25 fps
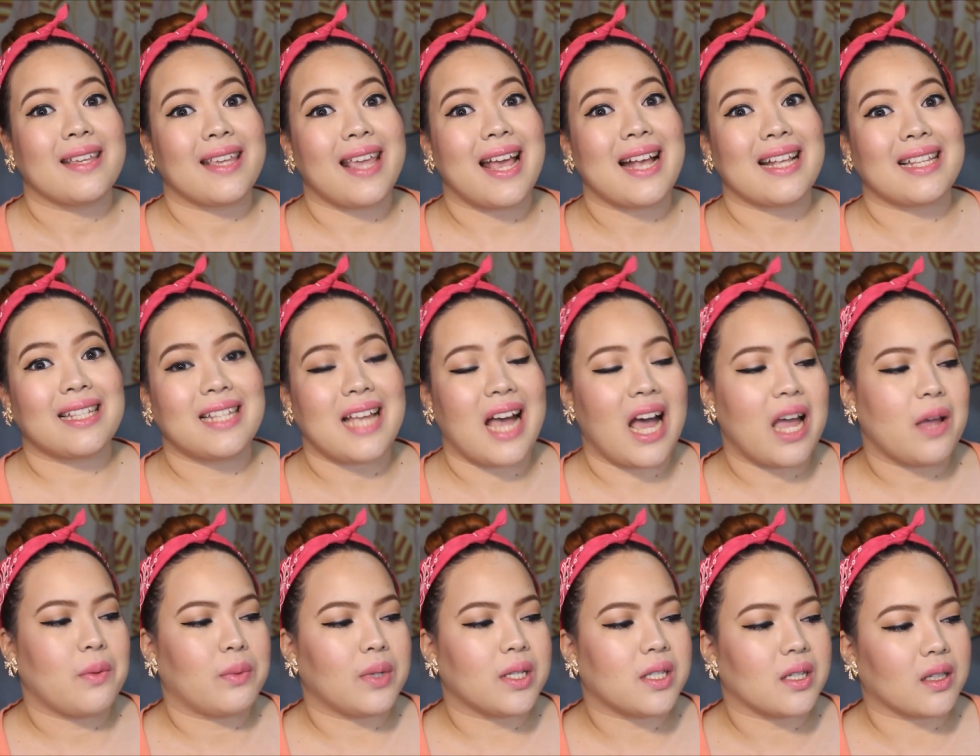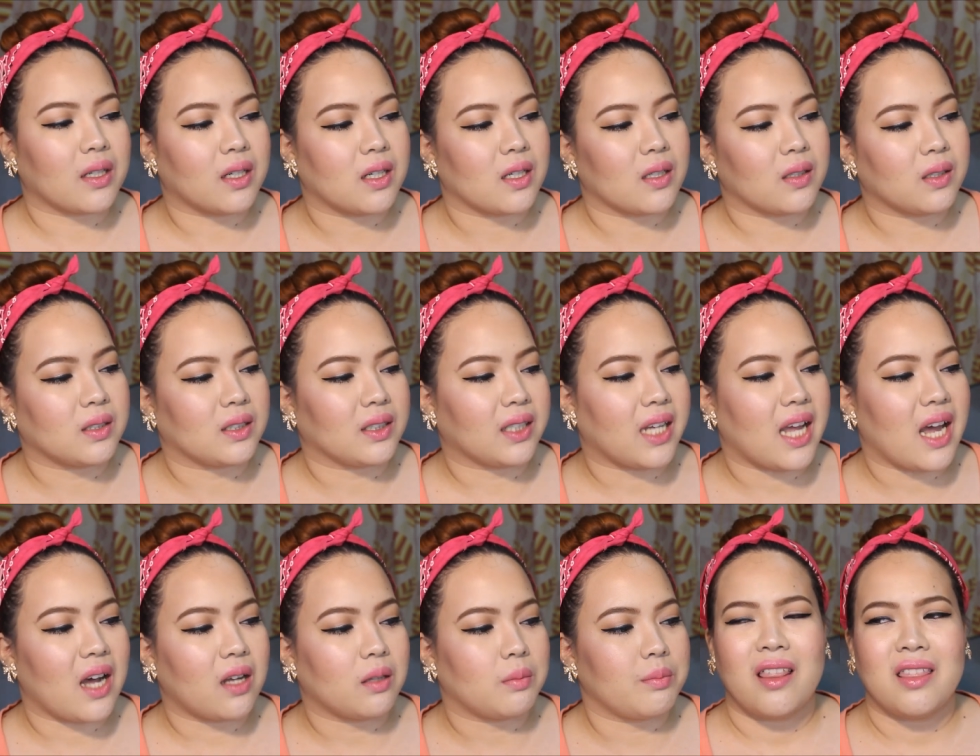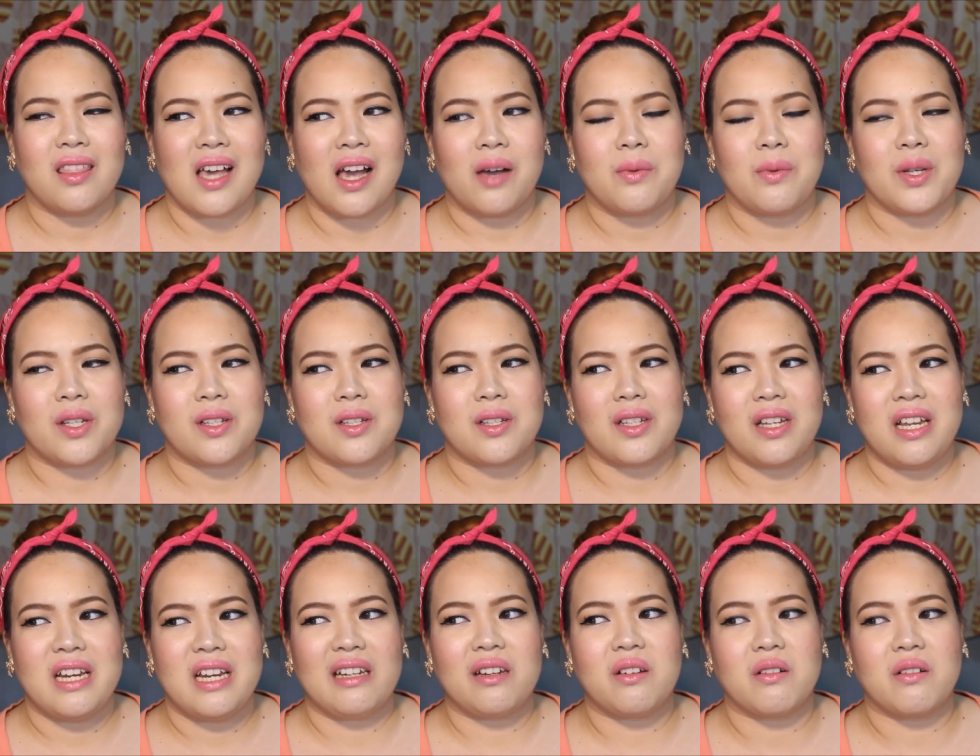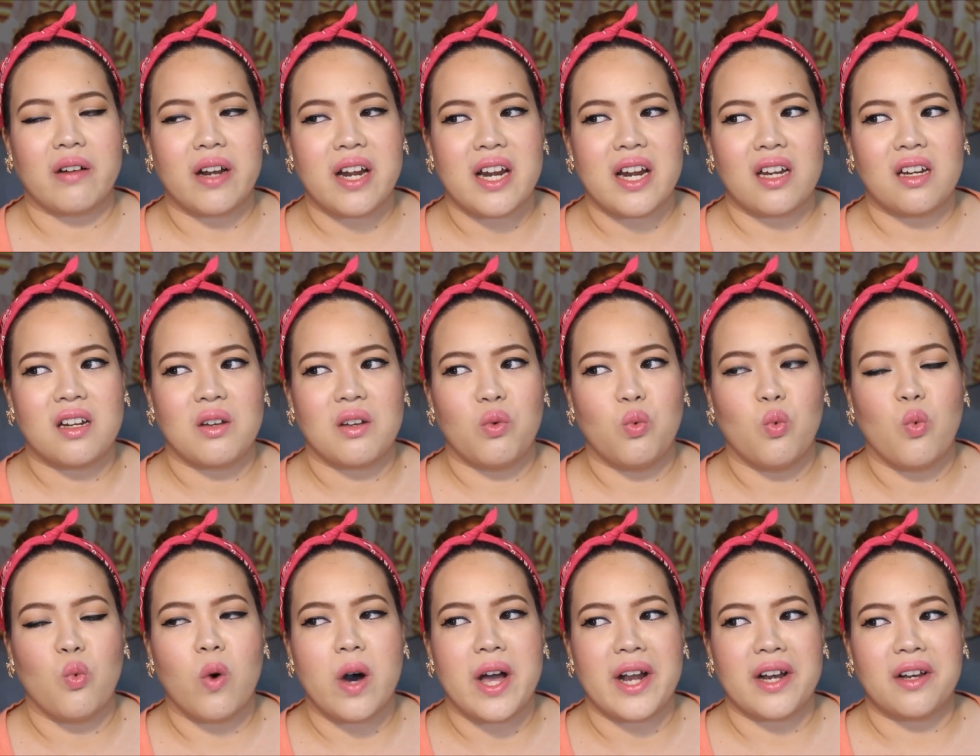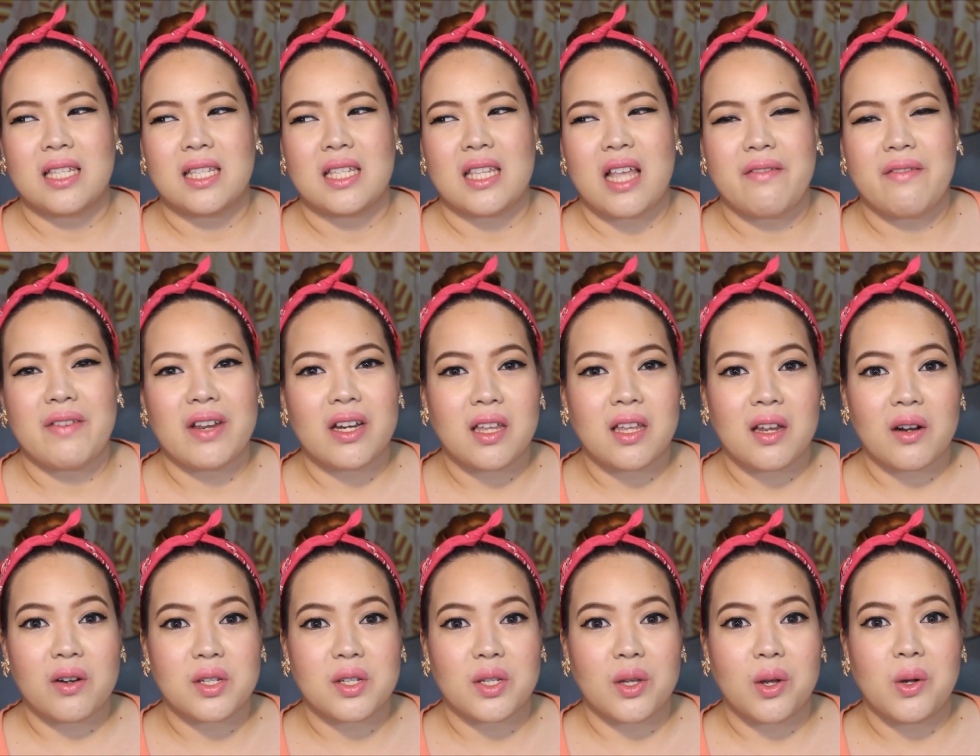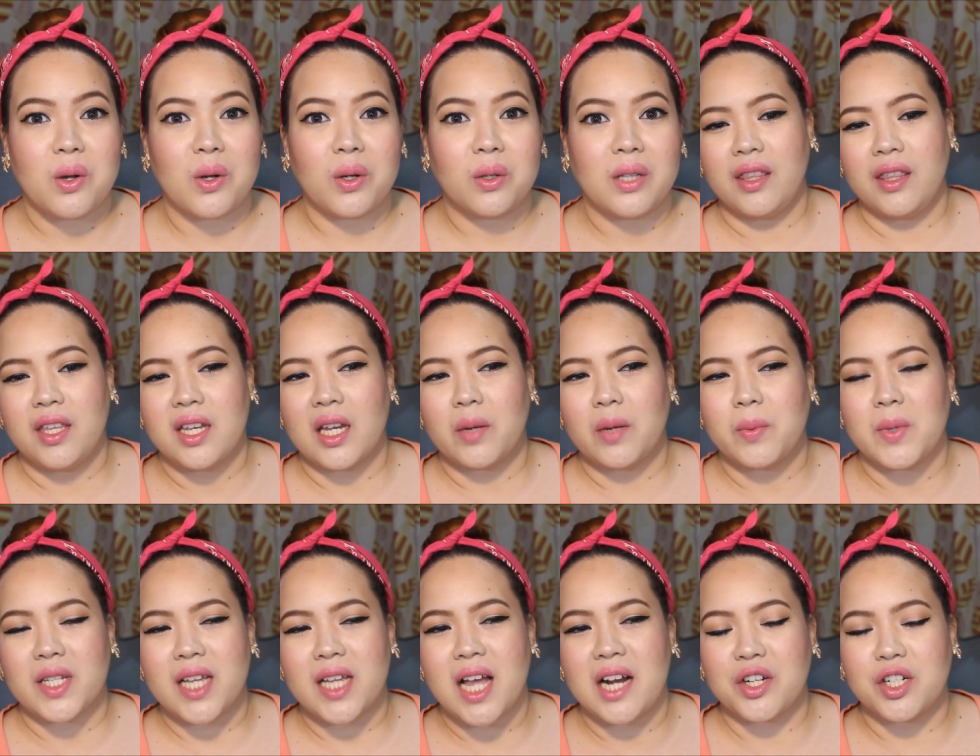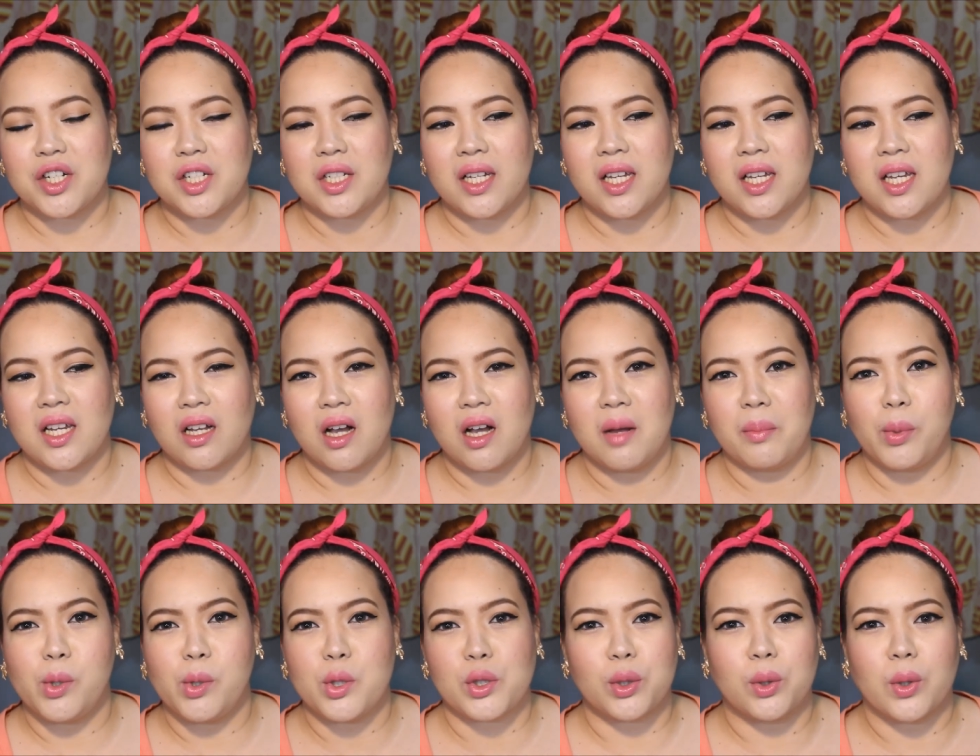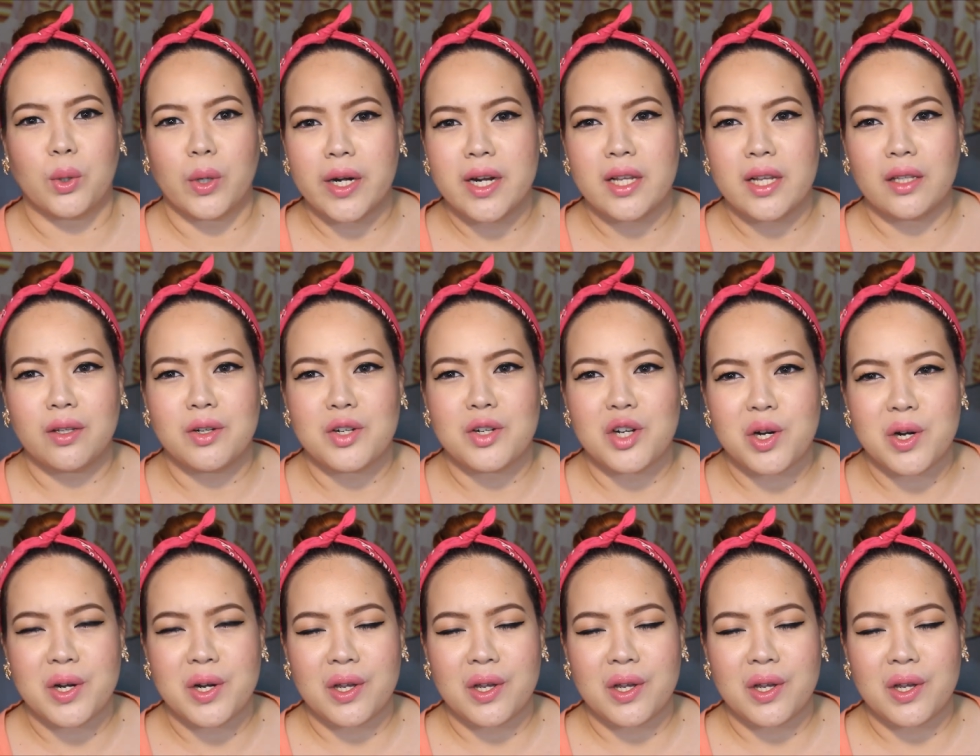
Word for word: Yes, I was a Girl Scout. That was in grade 1, 7 years old. I think it was actually compulsory to